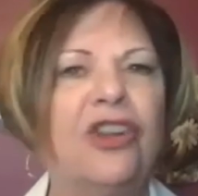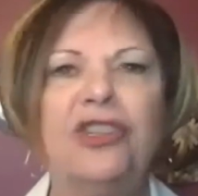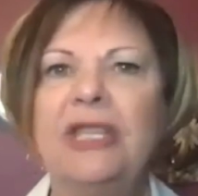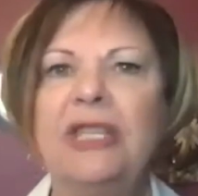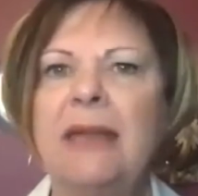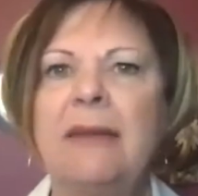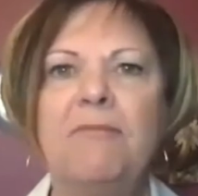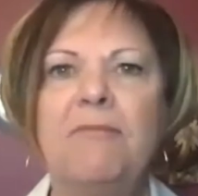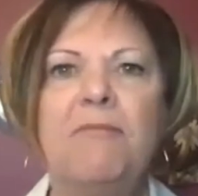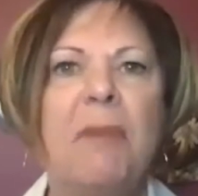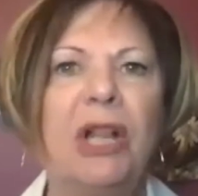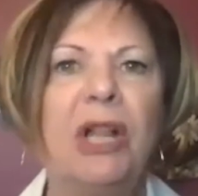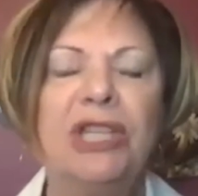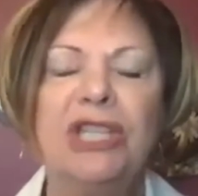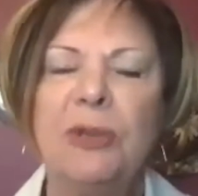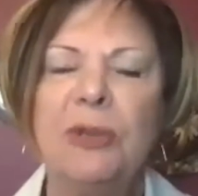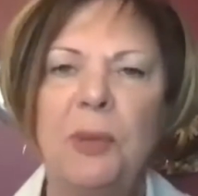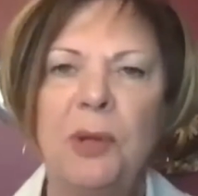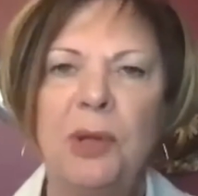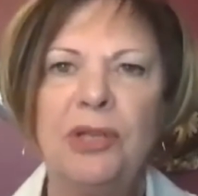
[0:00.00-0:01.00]
done
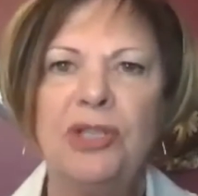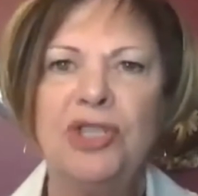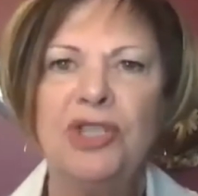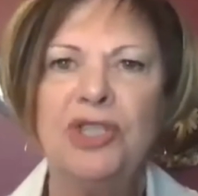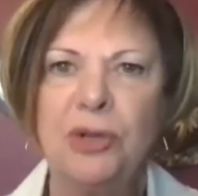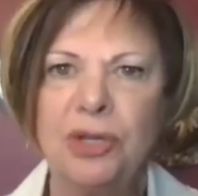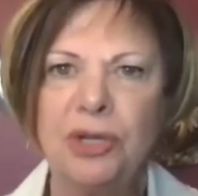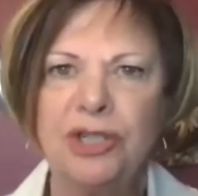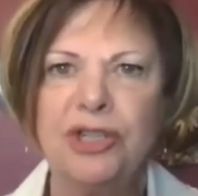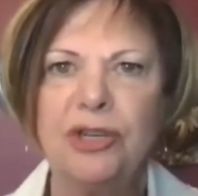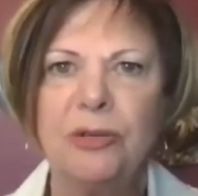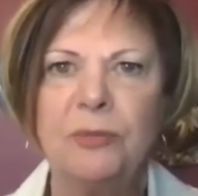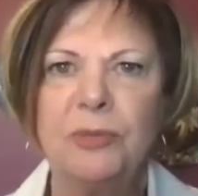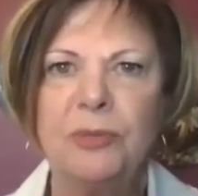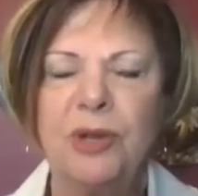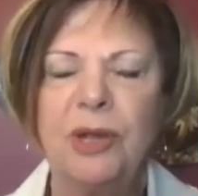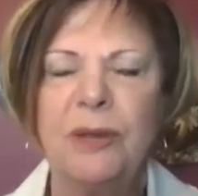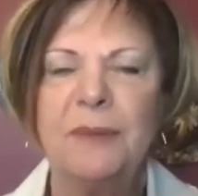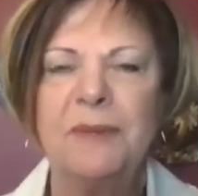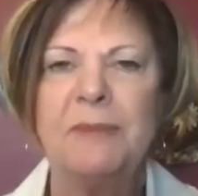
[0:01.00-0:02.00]
multiple short-term
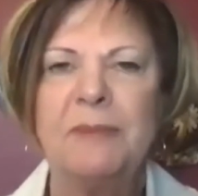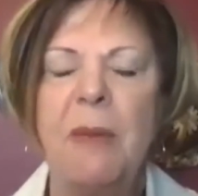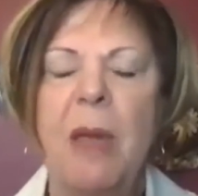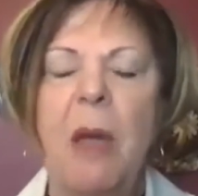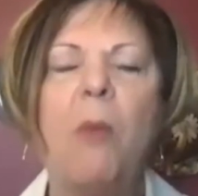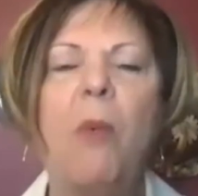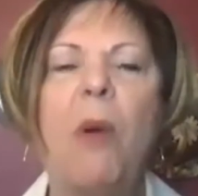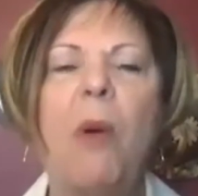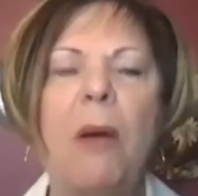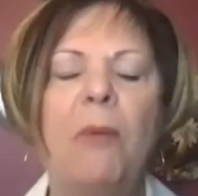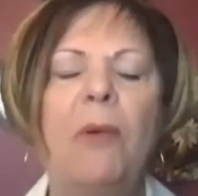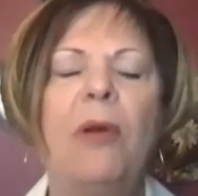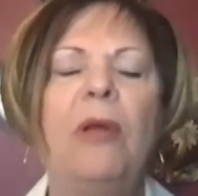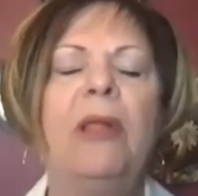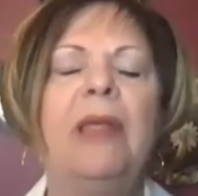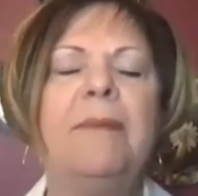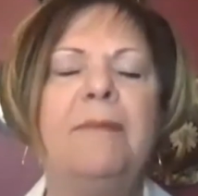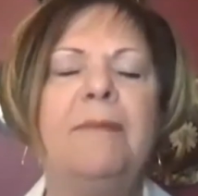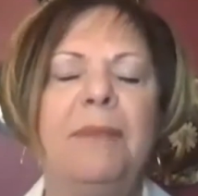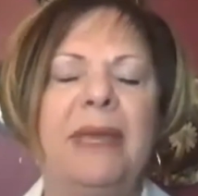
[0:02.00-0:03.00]
trips, but what
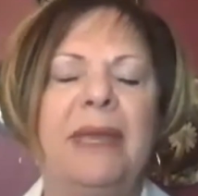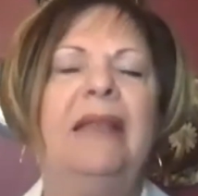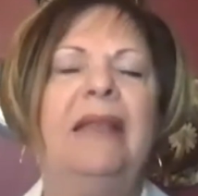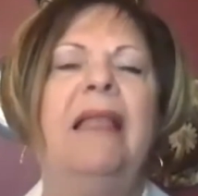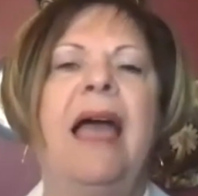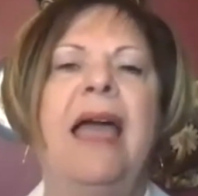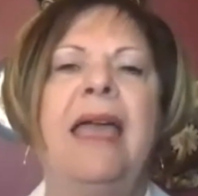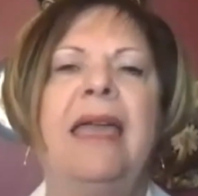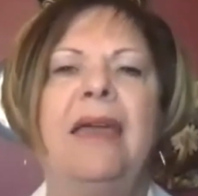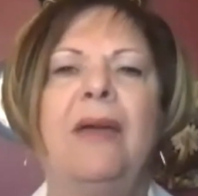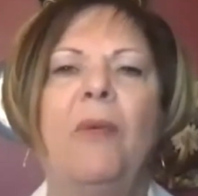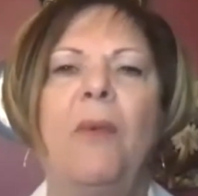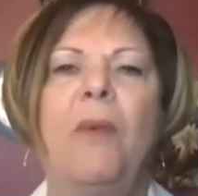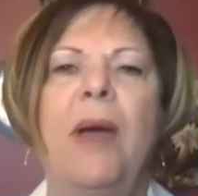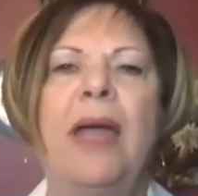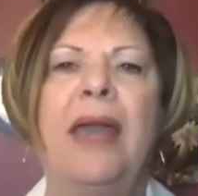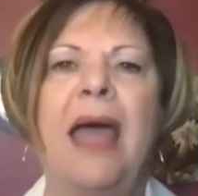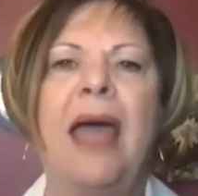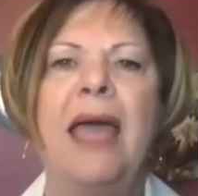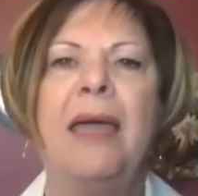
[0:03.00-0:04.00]
will it be like
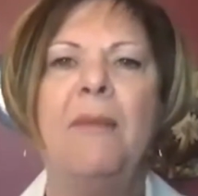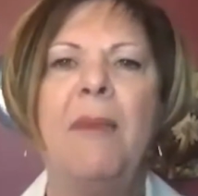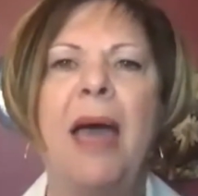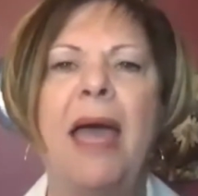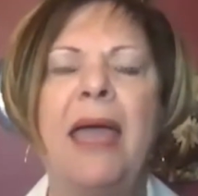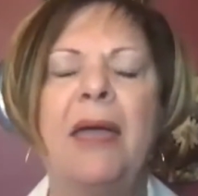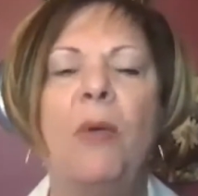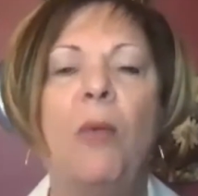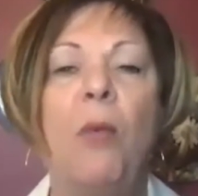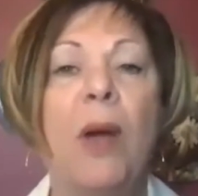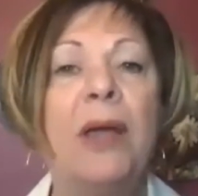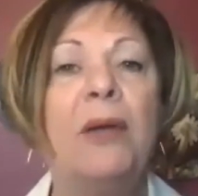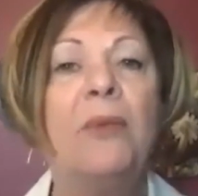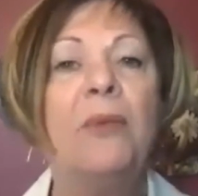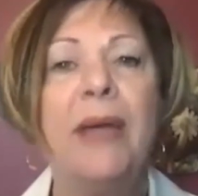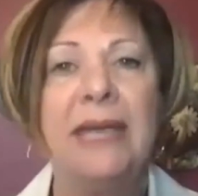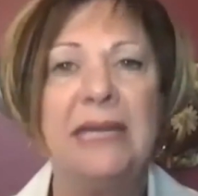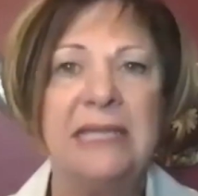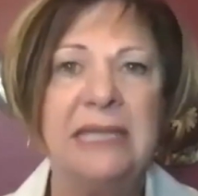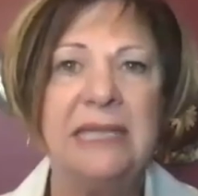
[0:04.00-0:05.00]
when I buy a
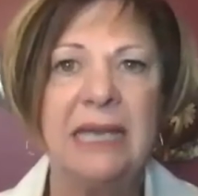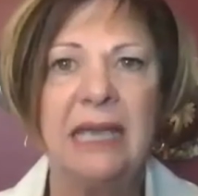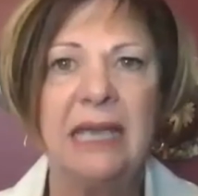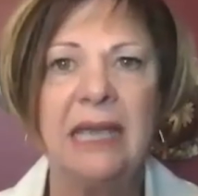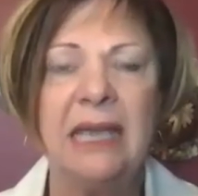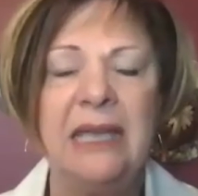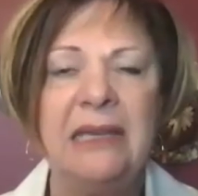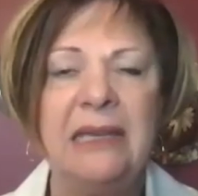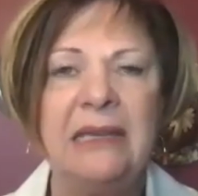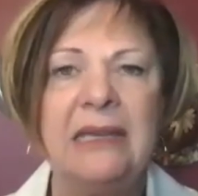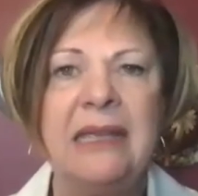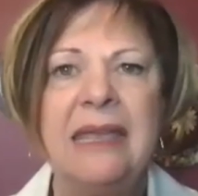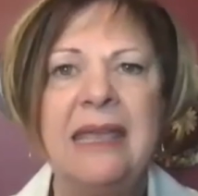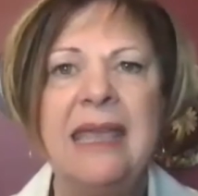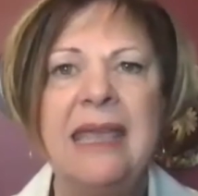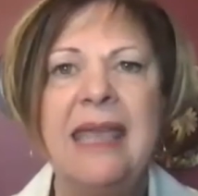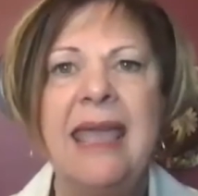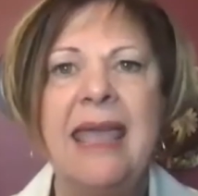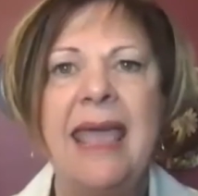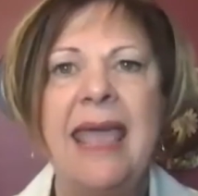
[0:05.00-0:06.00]
one-way ticket
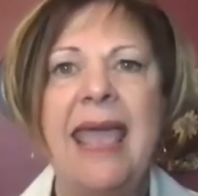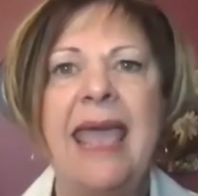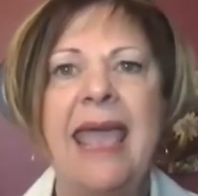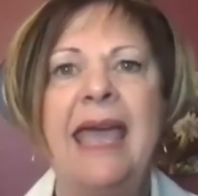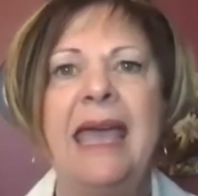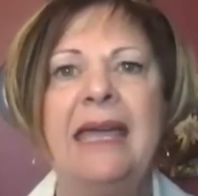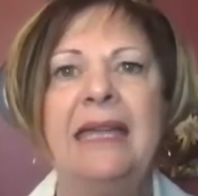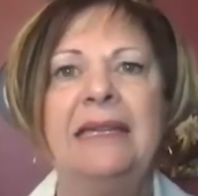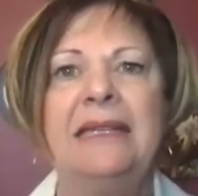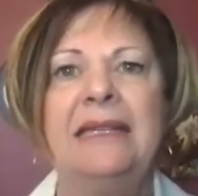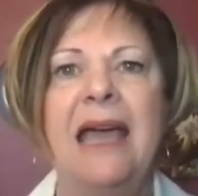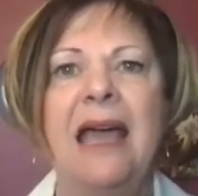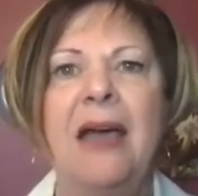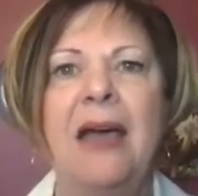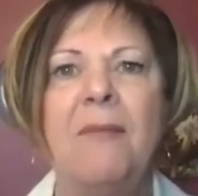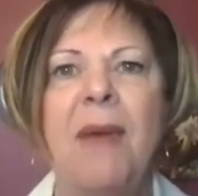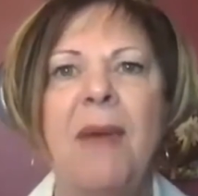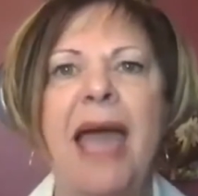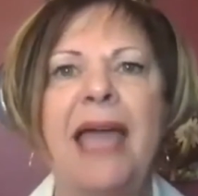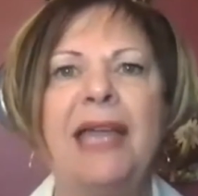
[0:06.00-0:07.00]
and
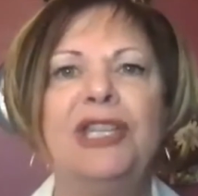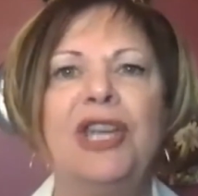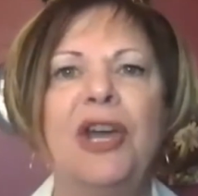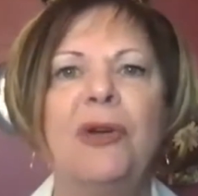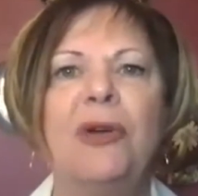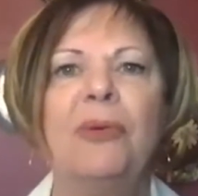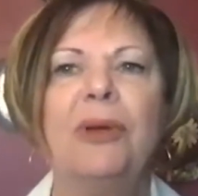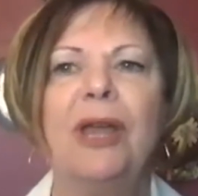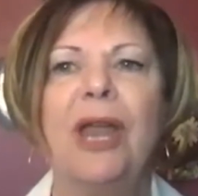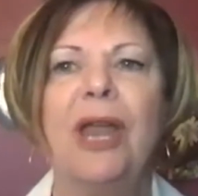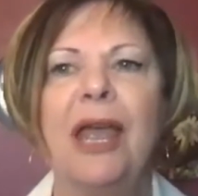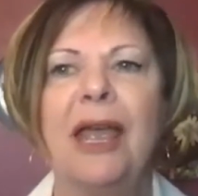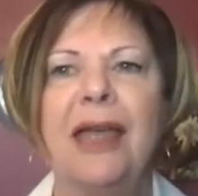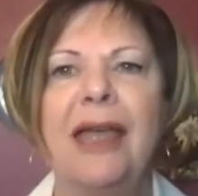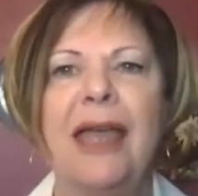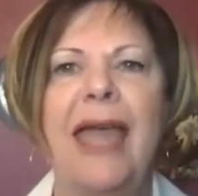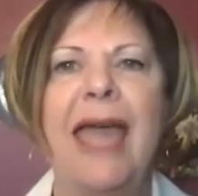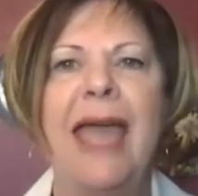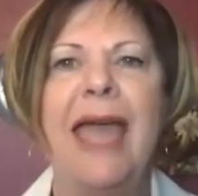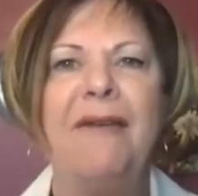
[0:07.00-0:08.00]
I don't
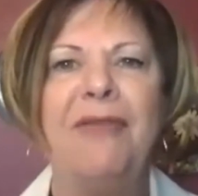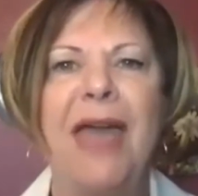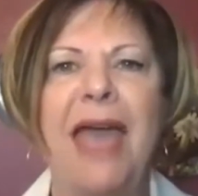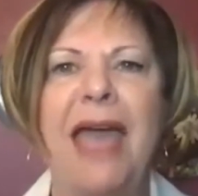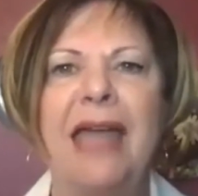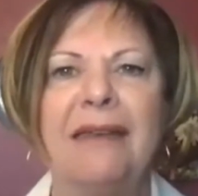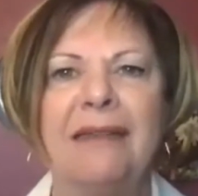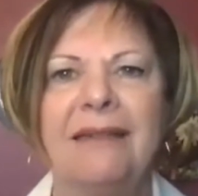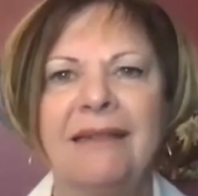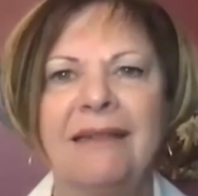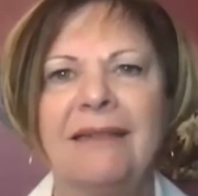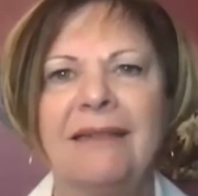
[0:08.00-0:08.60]
have that